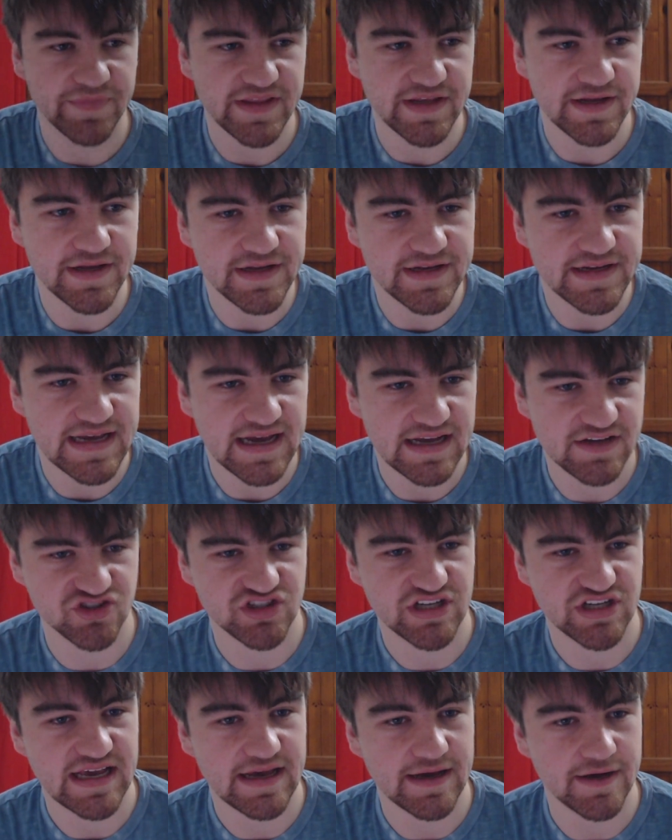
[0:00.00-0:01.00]
the
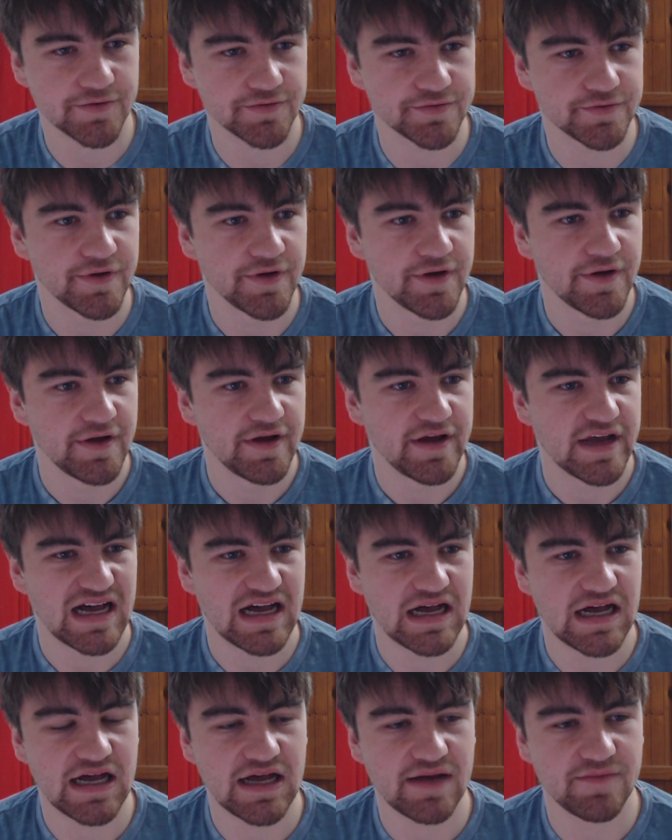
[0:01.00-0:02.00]
cash cow
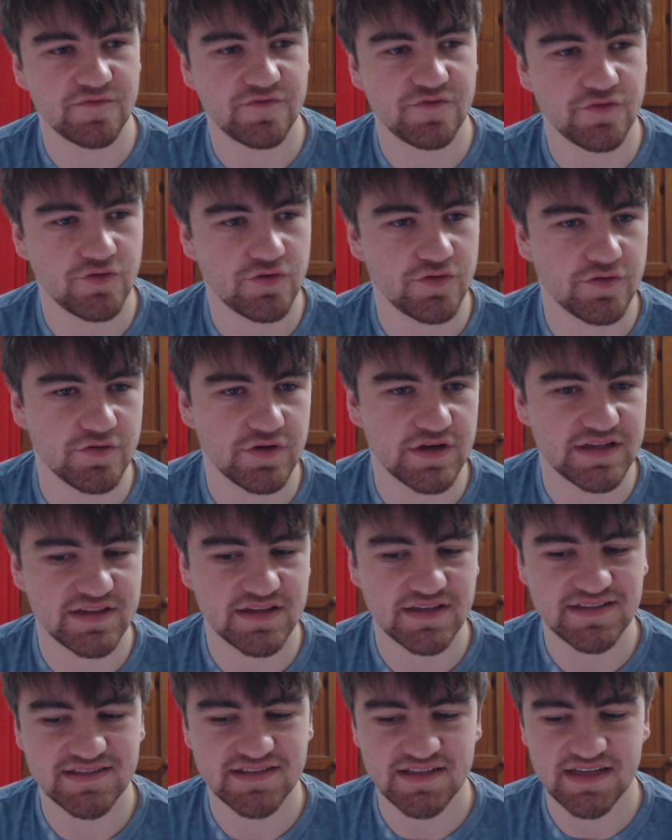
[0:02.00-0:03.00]
for at
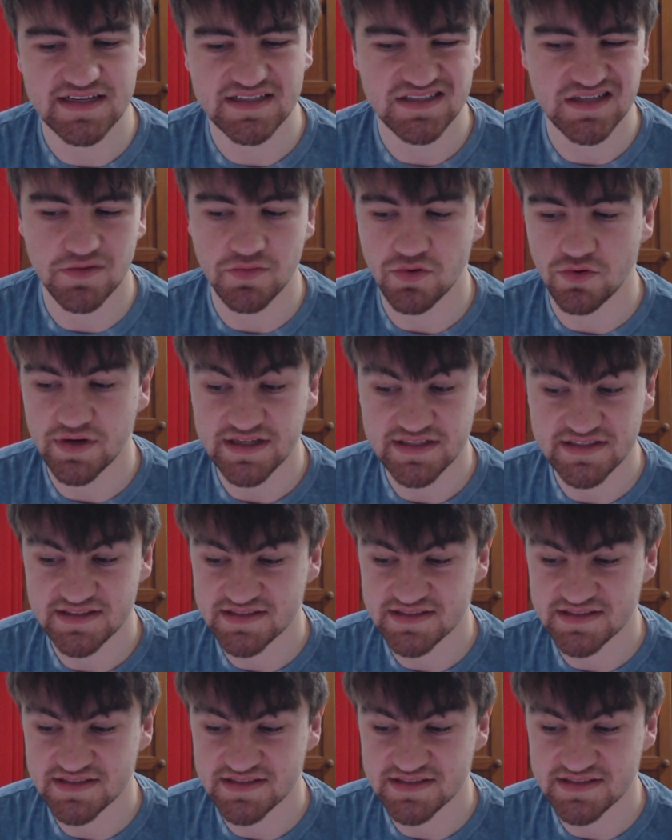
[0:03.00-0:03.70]
least the next couple of weeks,